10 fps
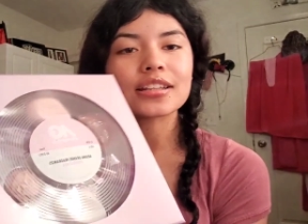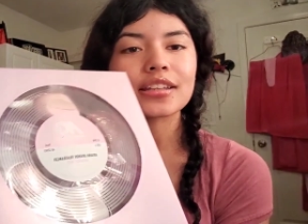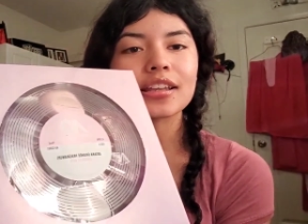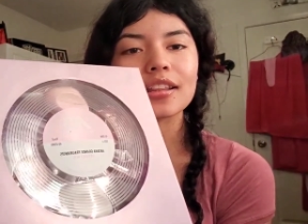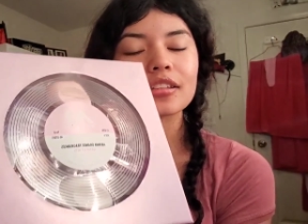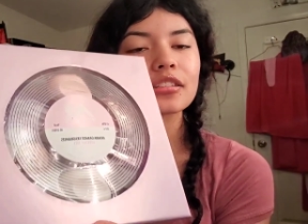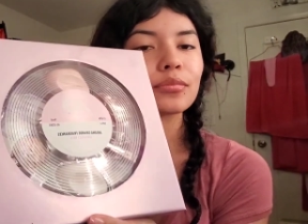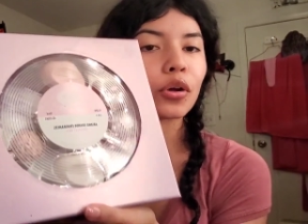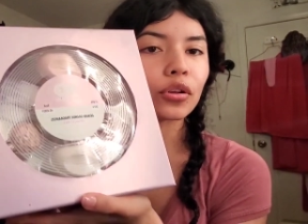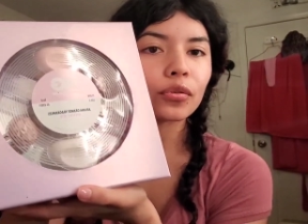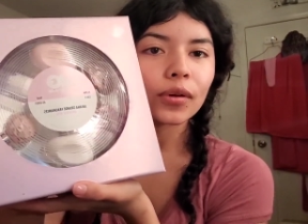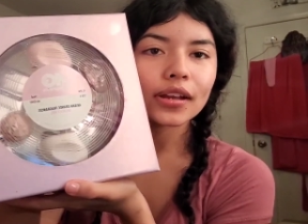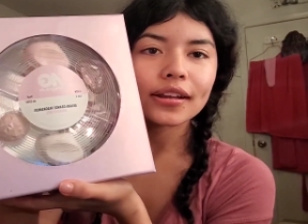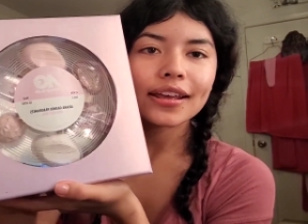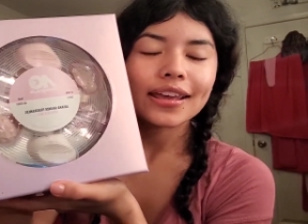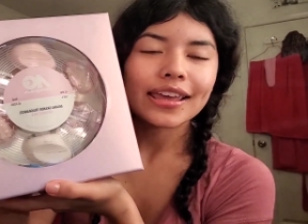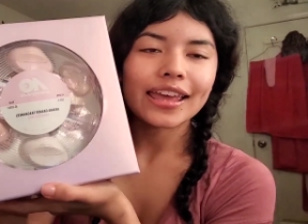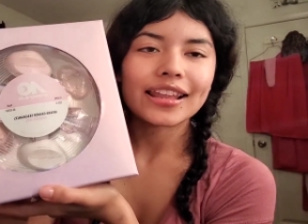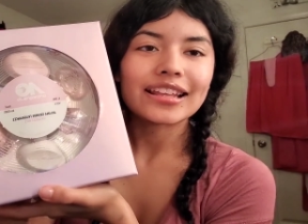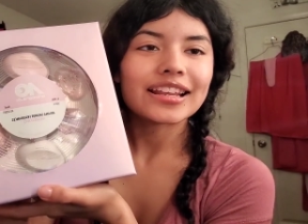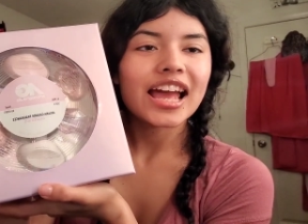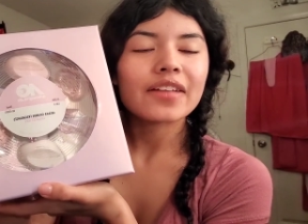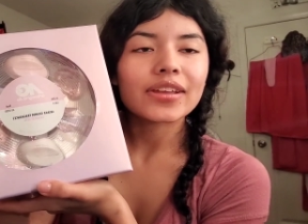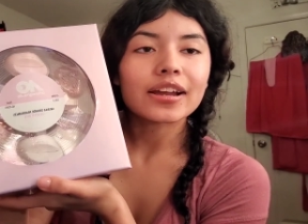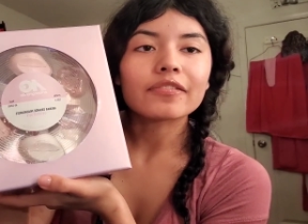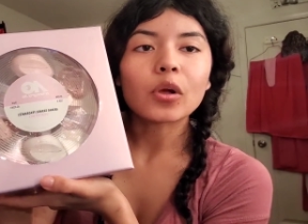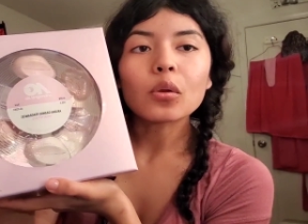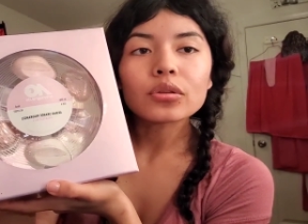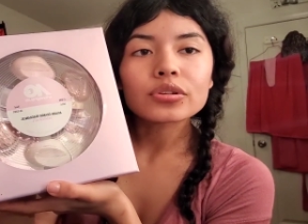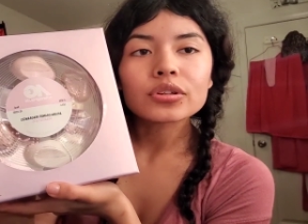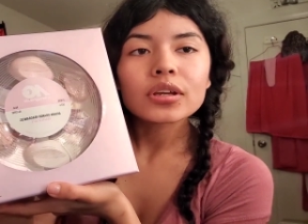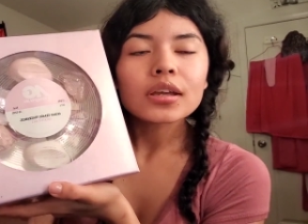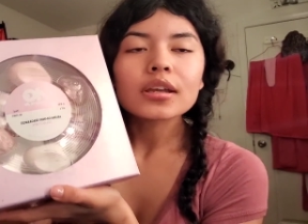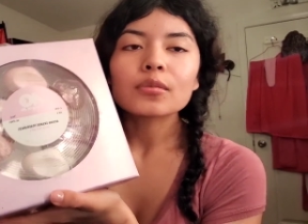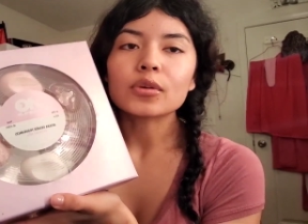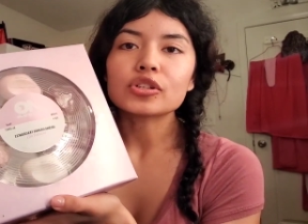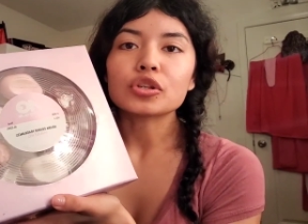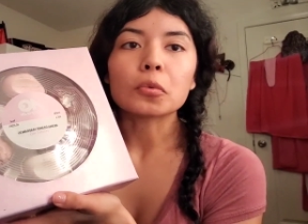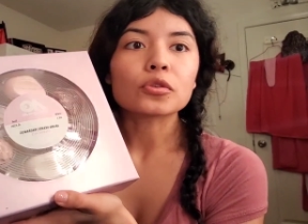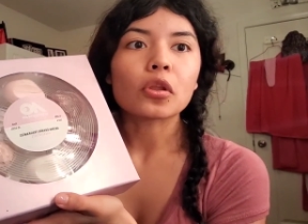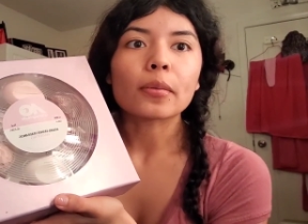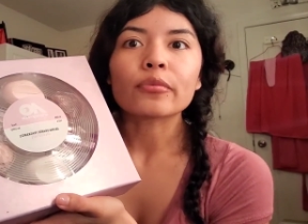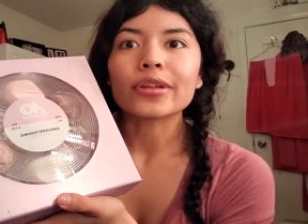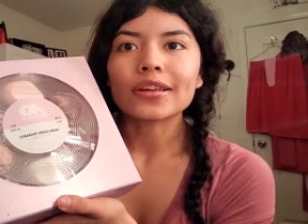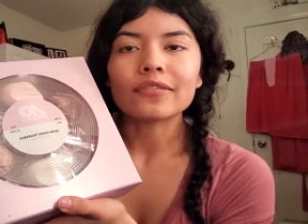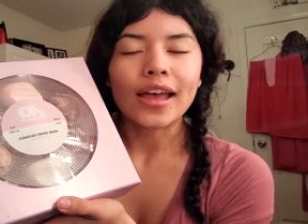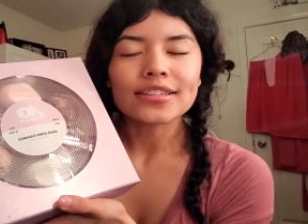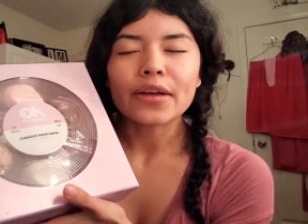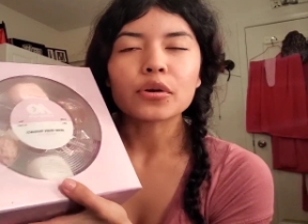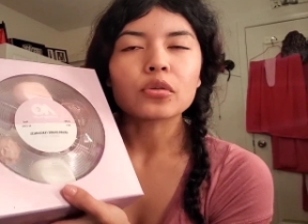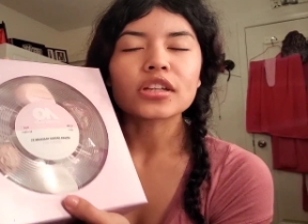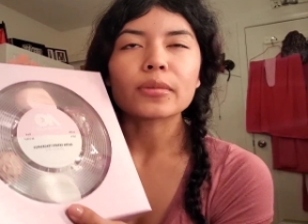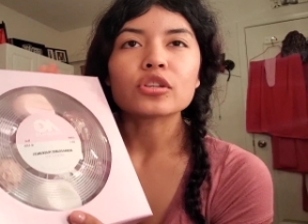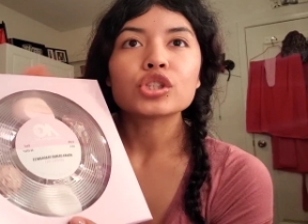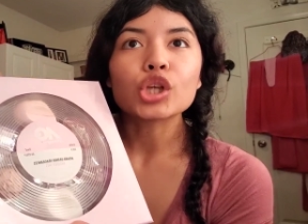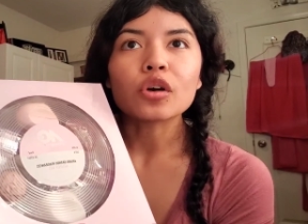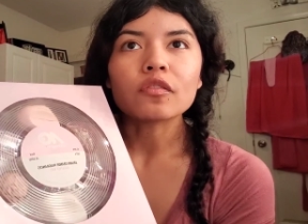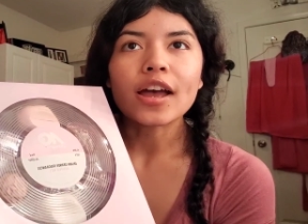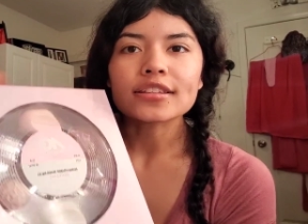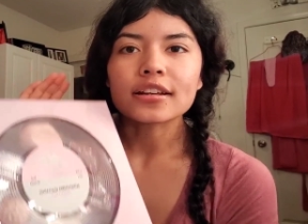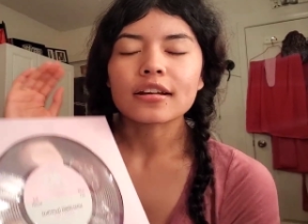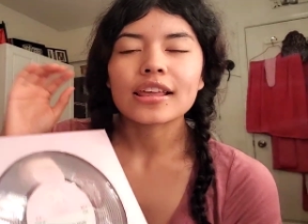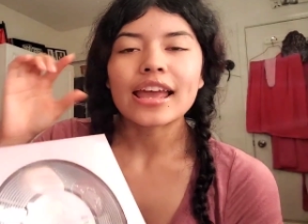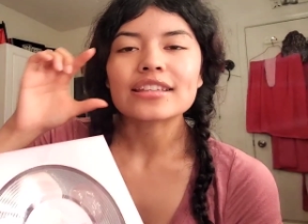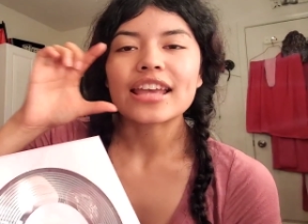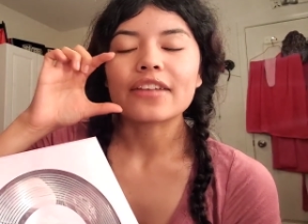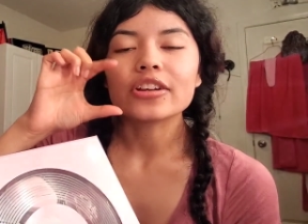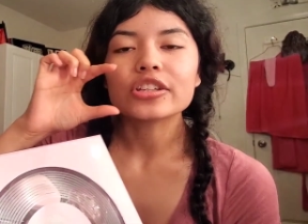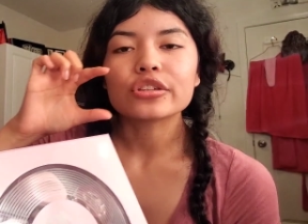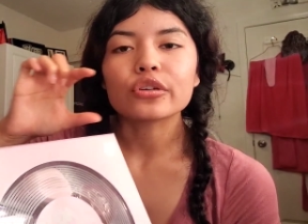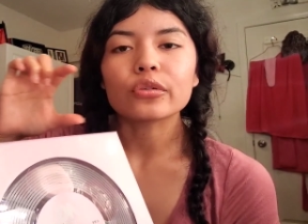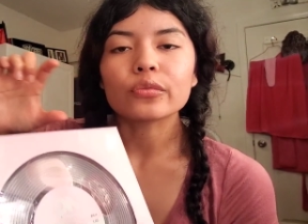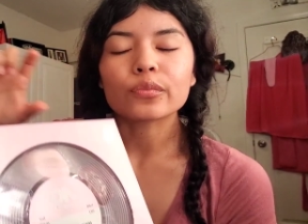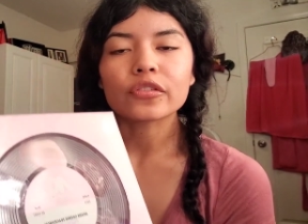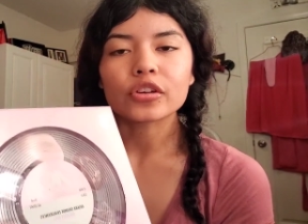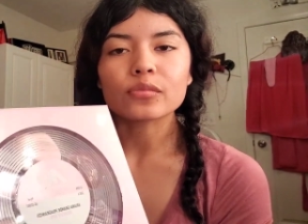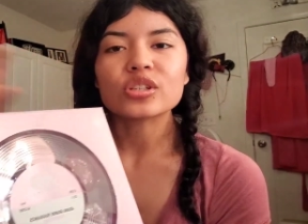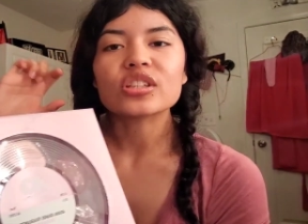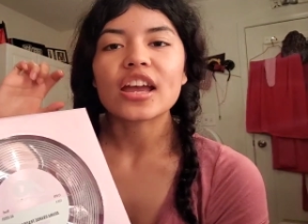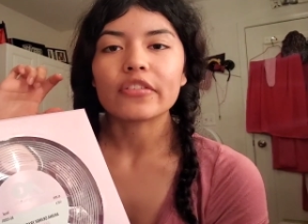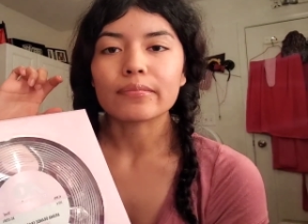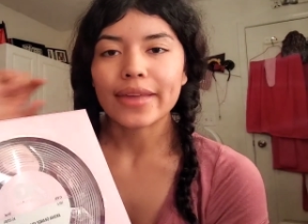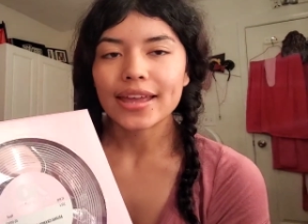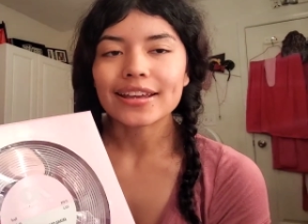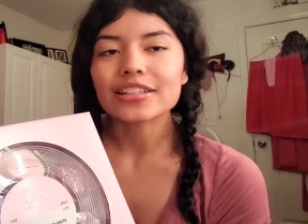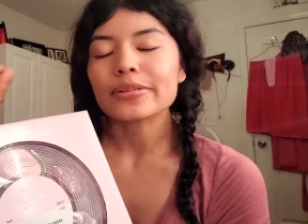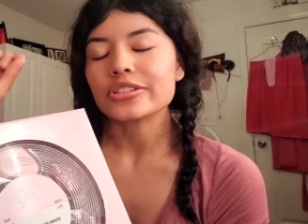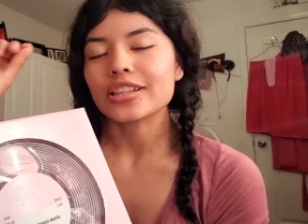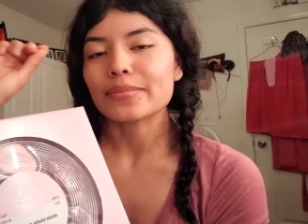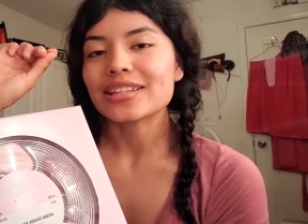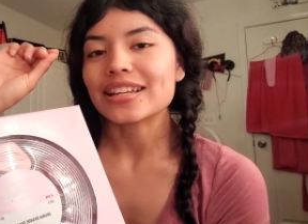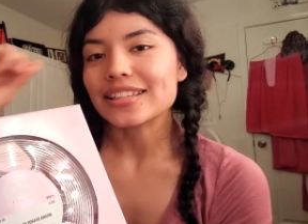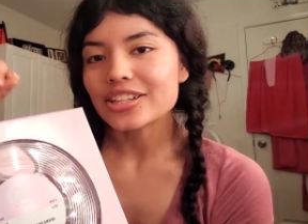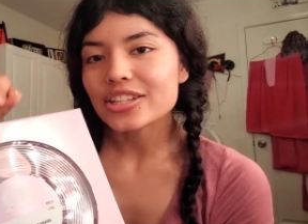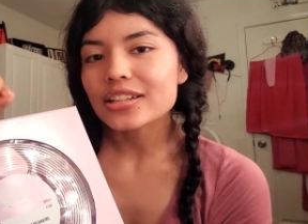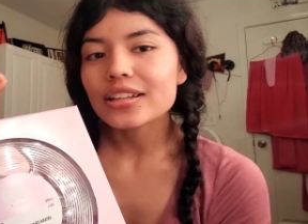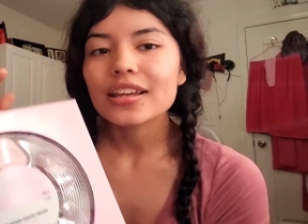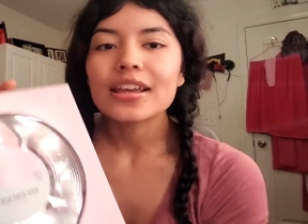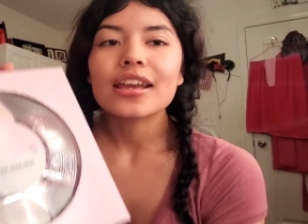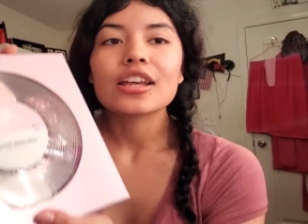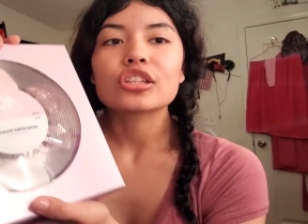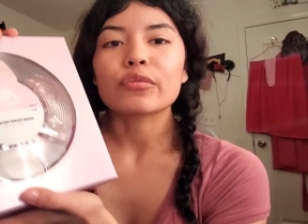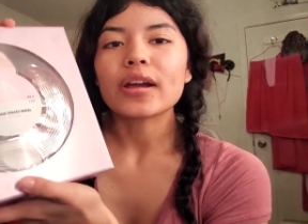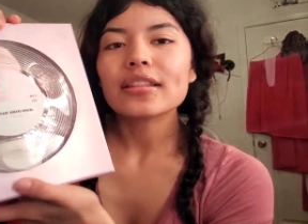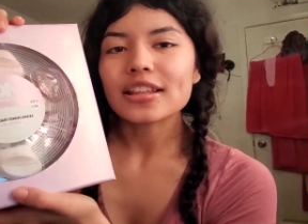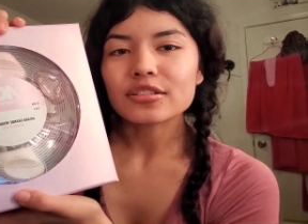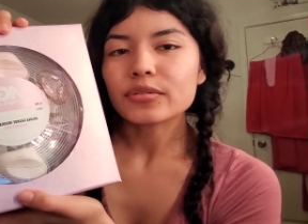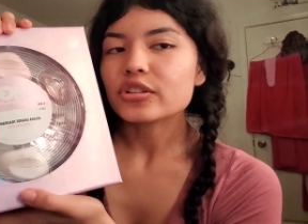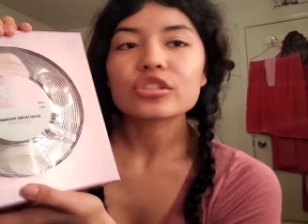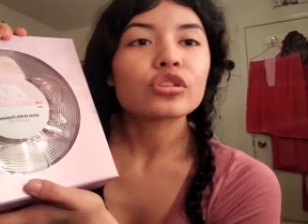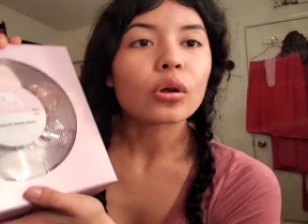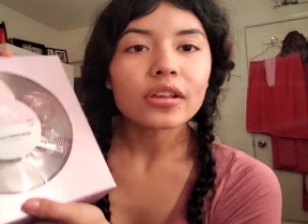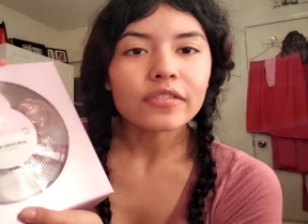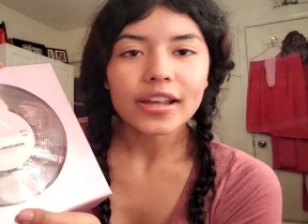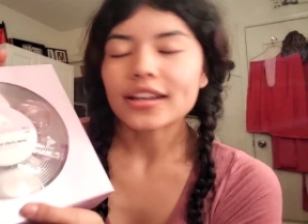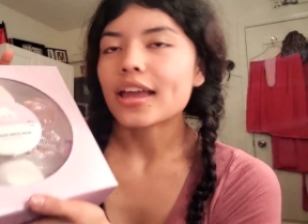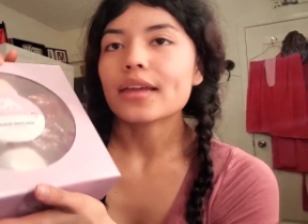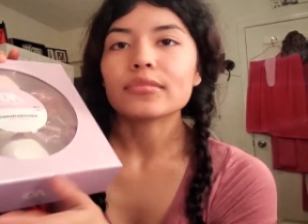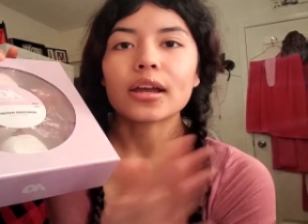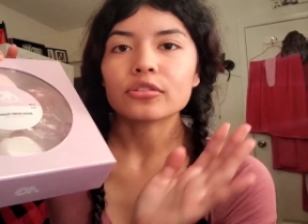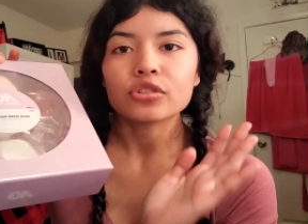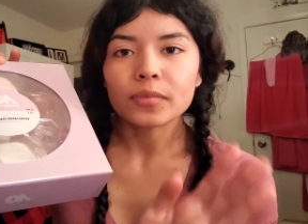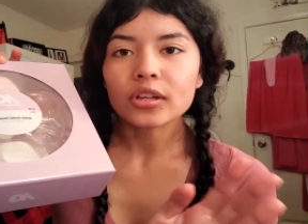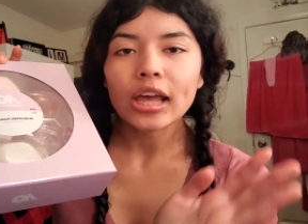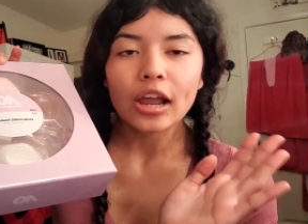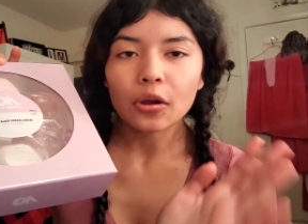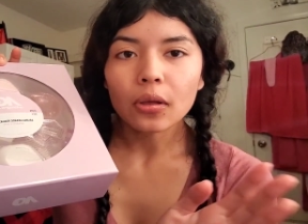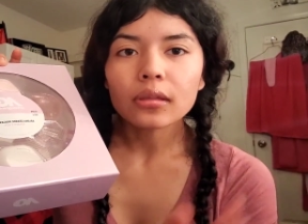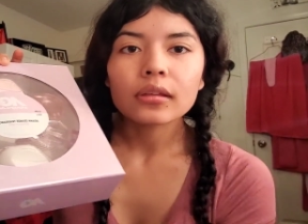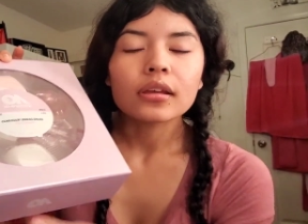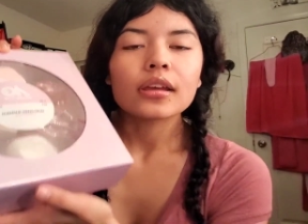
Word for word: It is in the smaller one, and they did have like a bulge, which you know was sold out really fast. That one goes up so fast. It literally has every single perfume she's ever made, especially limited edition. So I got this one, which is totally fine. I am not tripping at all,